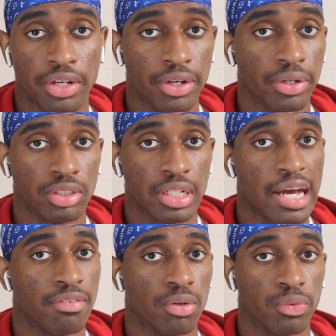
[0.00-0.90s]
year to
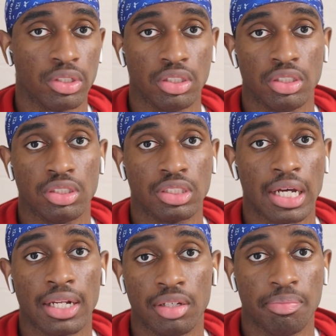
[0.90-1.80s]
have a really
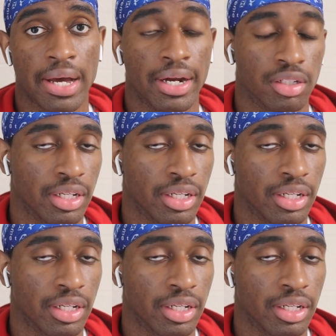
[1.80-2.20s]
solid pattern,